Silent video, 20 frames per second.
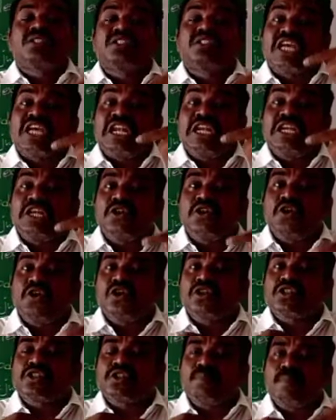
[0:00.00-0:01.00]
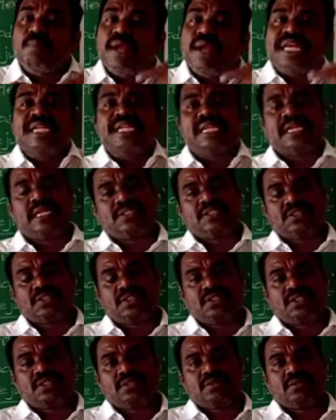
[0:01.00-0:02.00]
cellulose materials
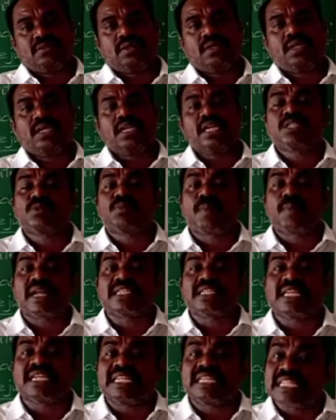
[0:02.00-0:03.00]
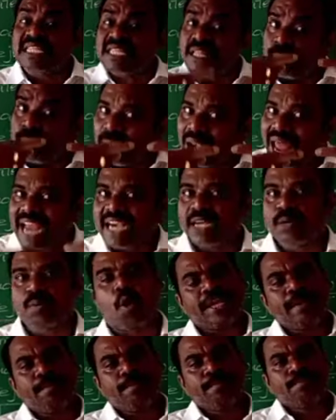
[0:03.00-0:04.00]
is present in the plant
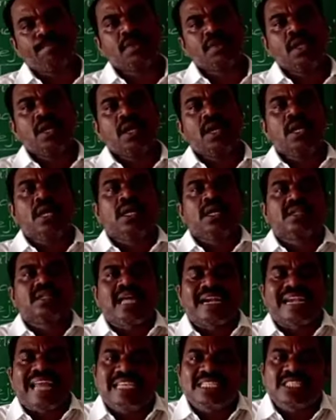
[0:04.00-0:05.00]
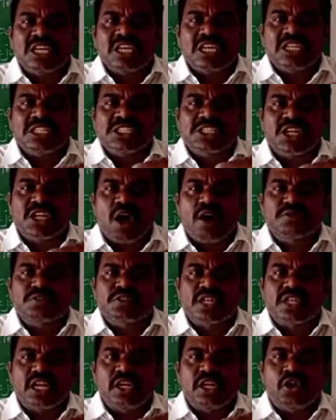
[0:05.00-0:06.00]
body. The digestion of
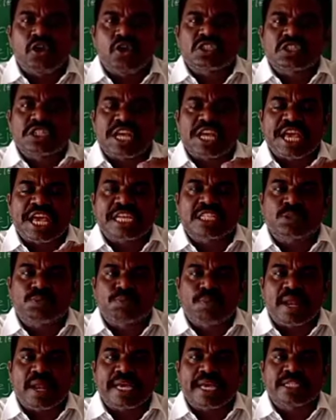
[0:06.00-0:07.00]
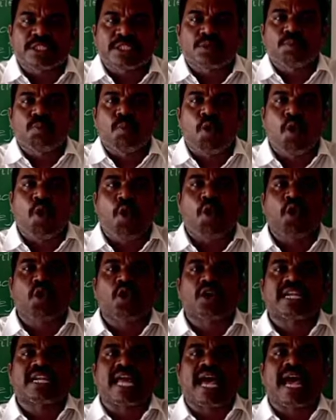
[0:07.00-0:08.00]
cellulose takes place
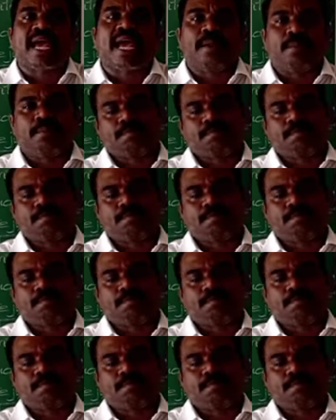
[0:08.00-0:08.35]
more time.